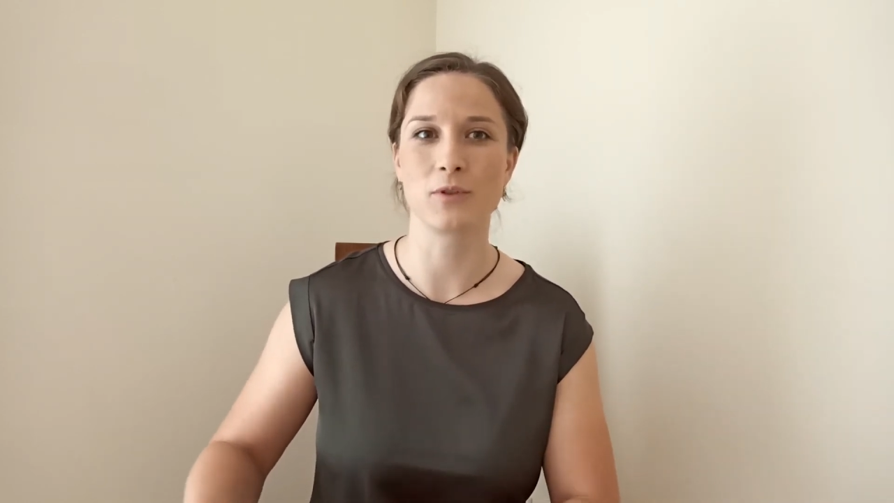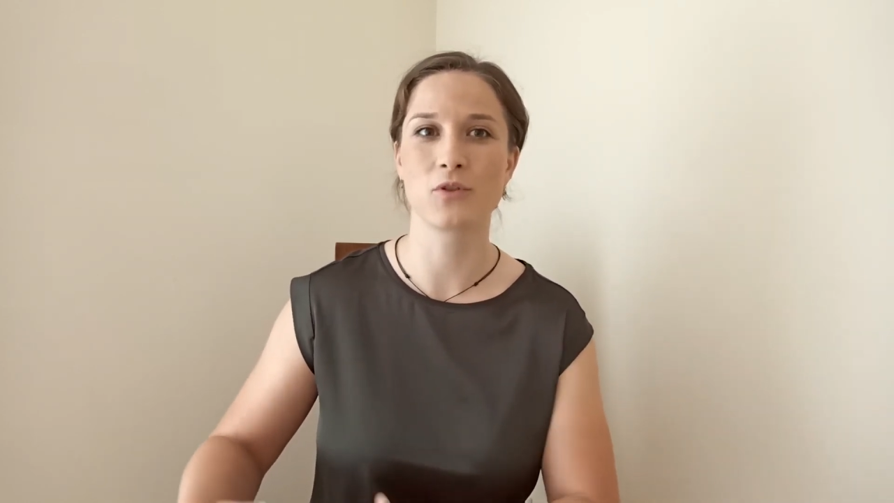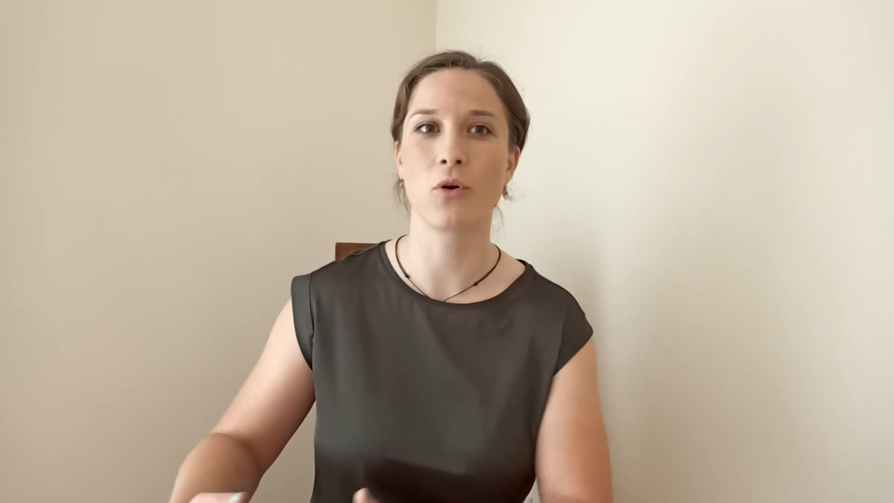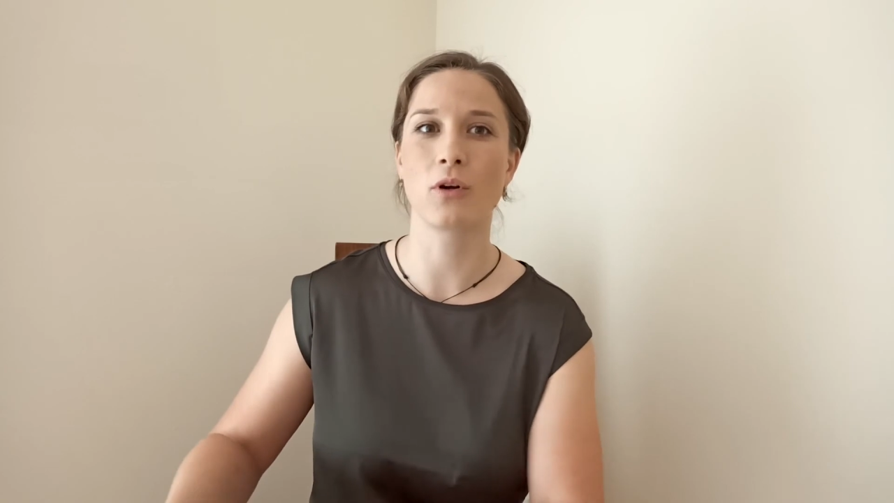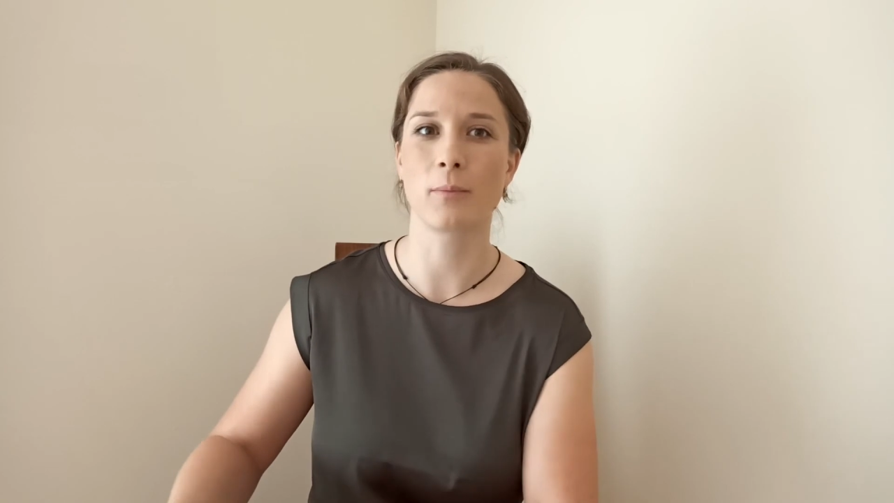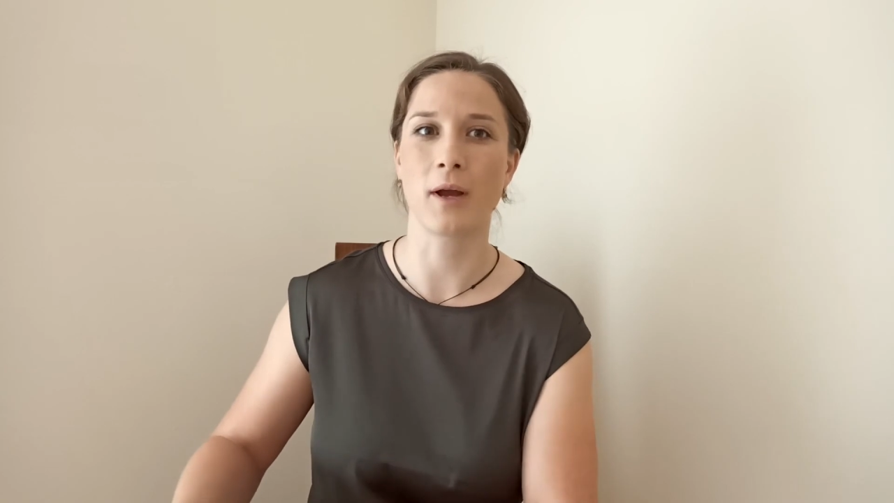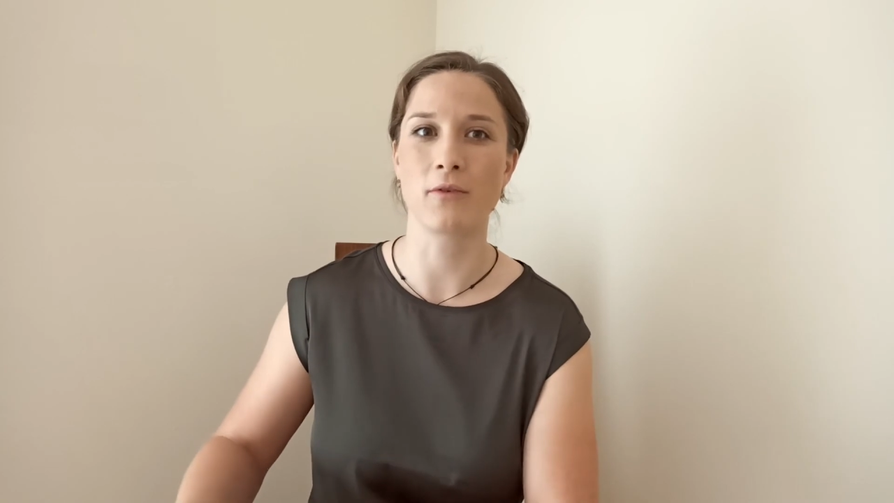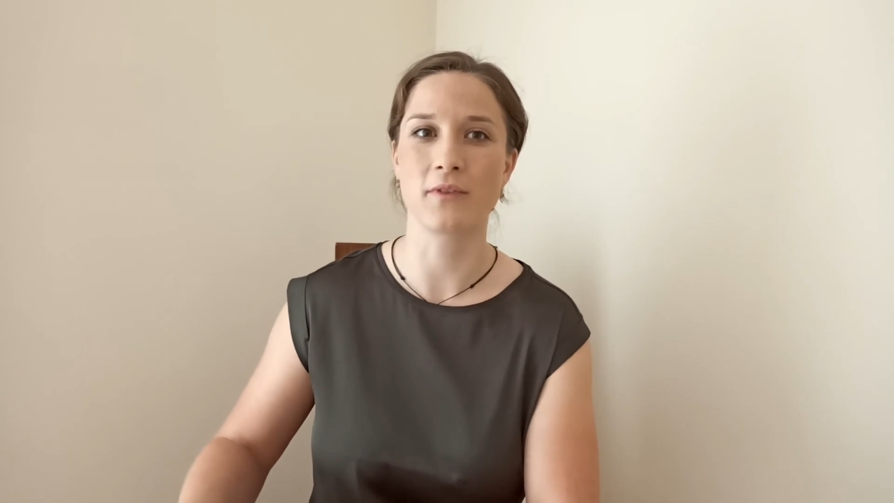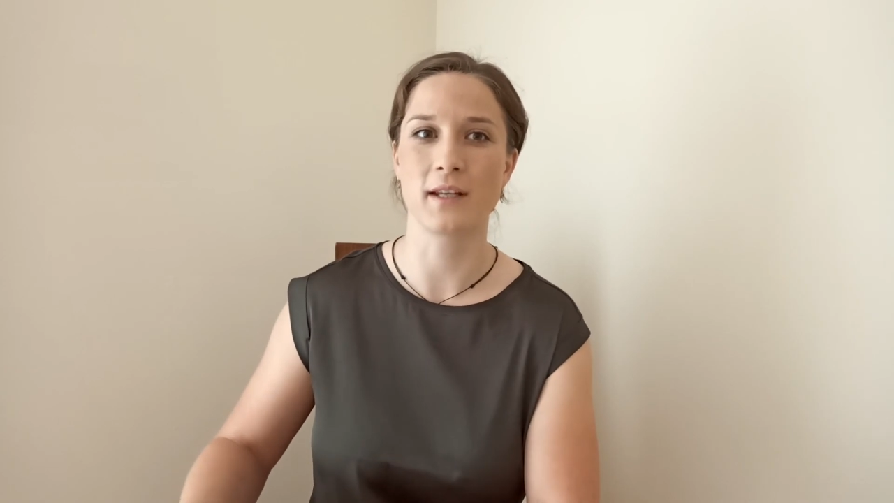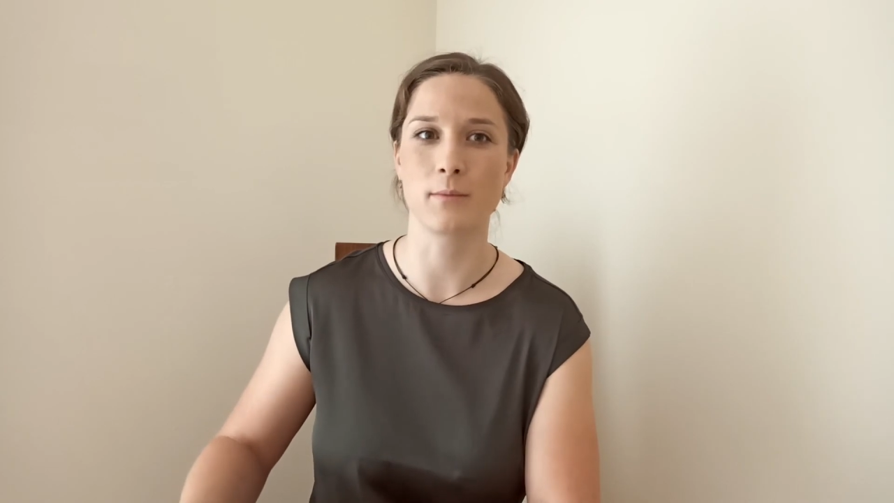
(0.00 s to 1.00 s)
talk
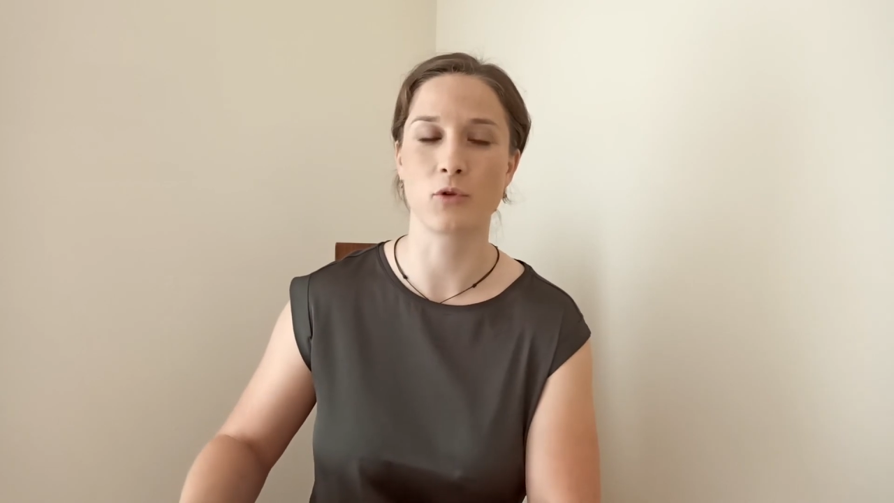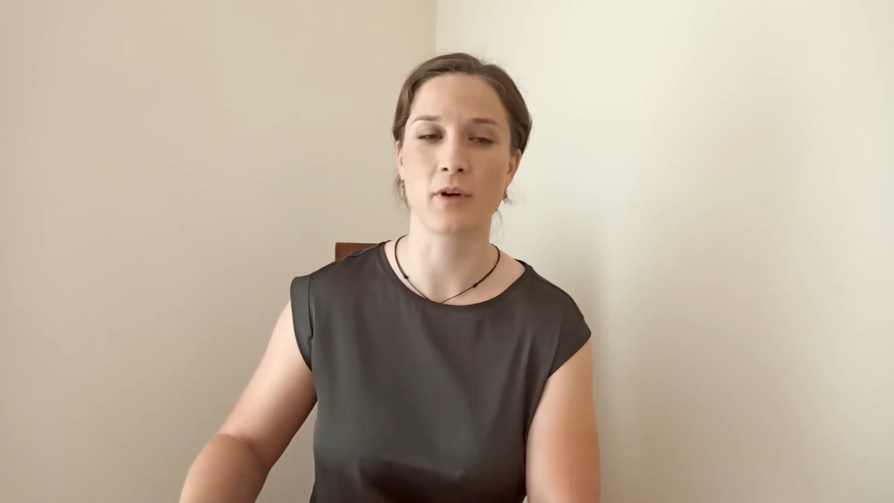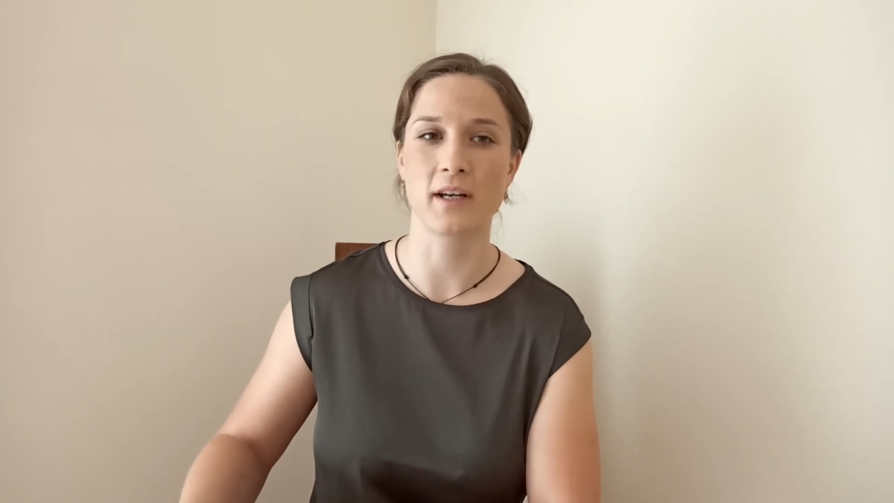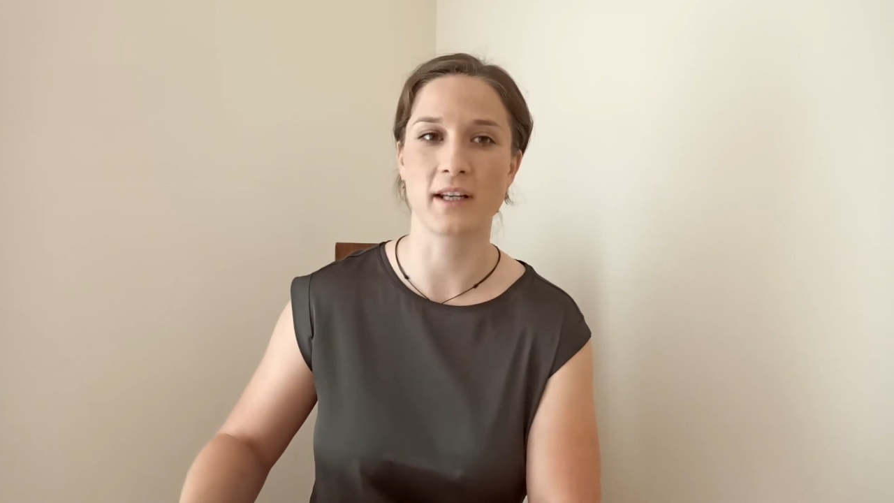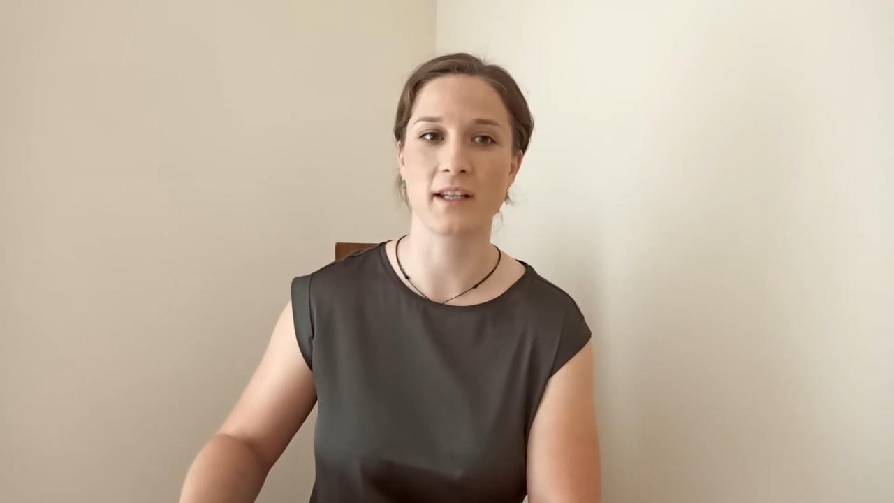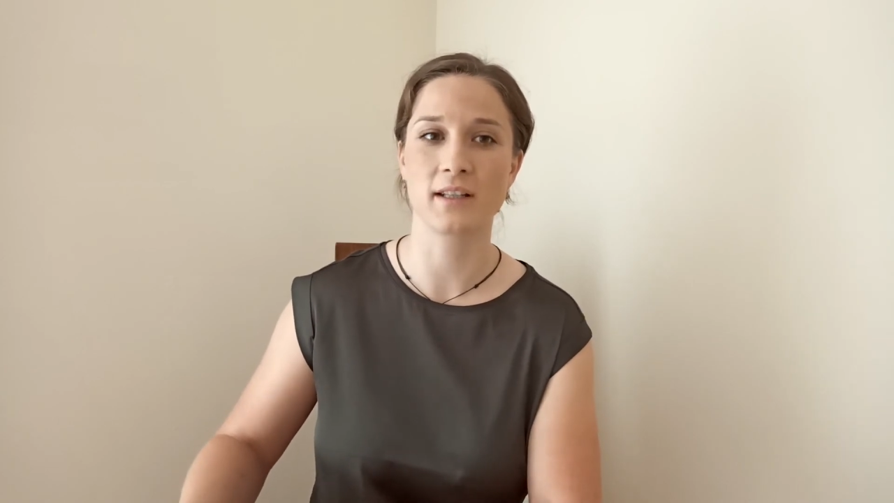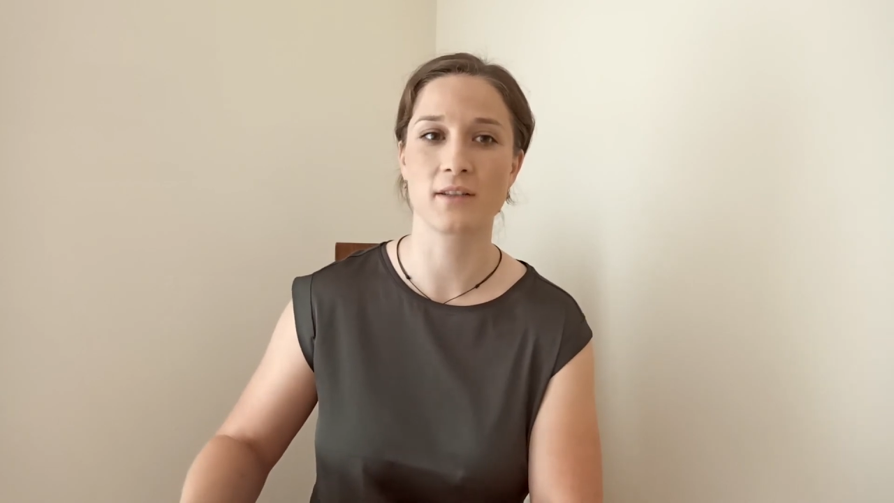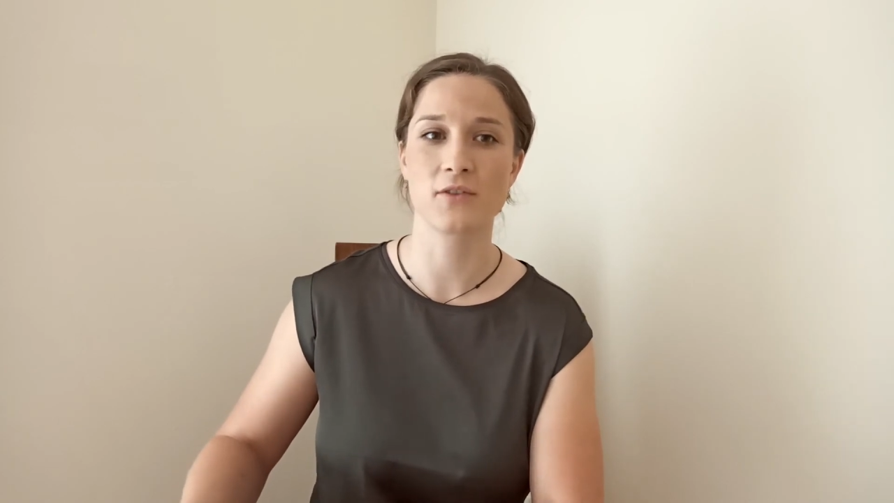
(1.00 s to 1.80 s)
about their democratic